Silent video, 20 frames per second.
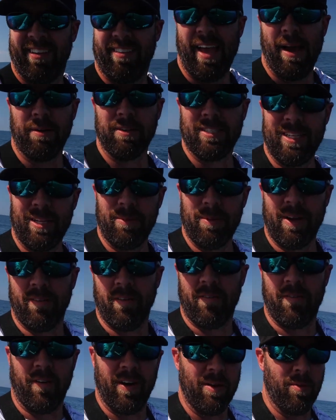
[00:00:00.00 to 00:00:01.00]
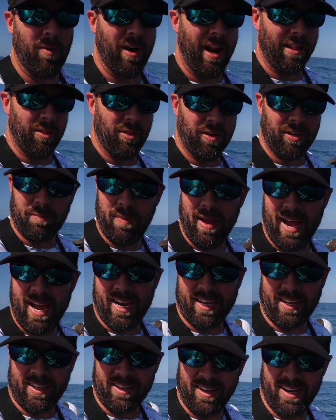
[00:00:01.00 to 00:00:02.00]
That was a little bit of a funny one. I look
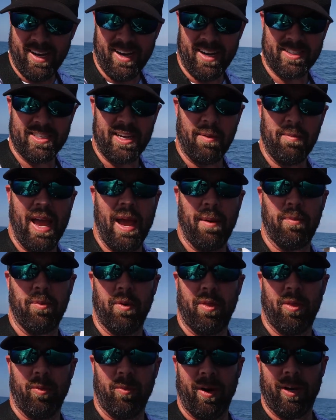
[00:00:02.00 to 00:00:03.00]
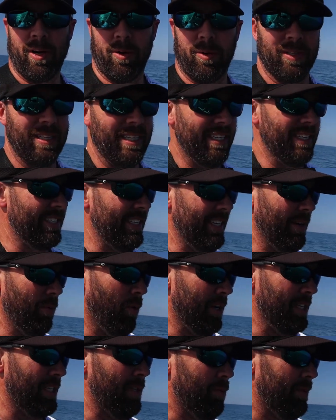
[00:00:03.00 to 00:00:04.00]
back, something happened with the rigger release. It
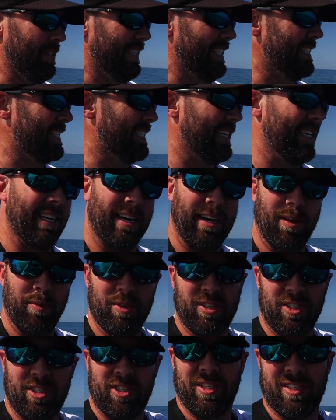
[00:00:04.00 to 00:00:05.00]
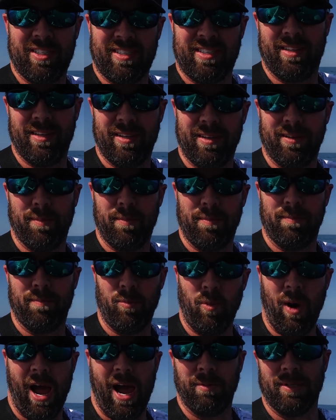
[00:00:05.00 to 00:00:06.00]
wasn't releasing and it was just the
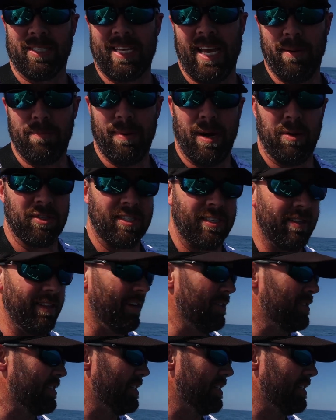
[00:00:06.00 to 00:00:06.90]
rod was kind of bouncing there.